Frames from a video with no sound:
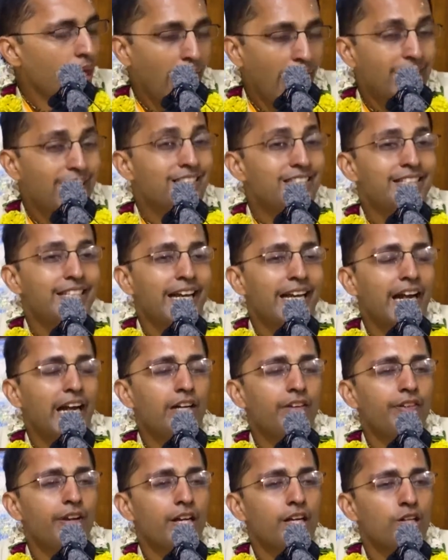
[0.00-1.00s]
The
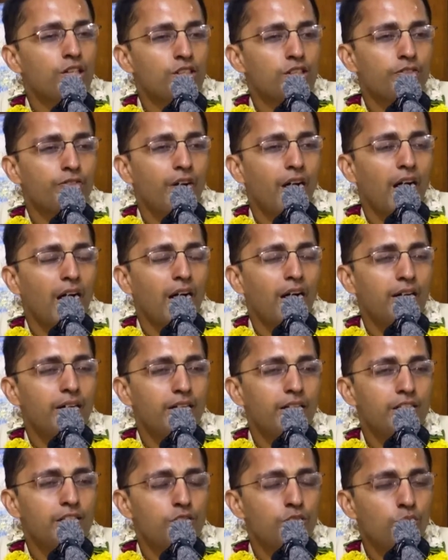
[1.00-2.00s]
second weakness of heart
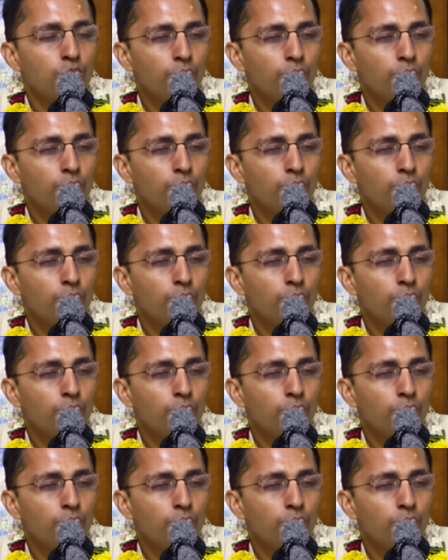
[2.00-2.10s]
is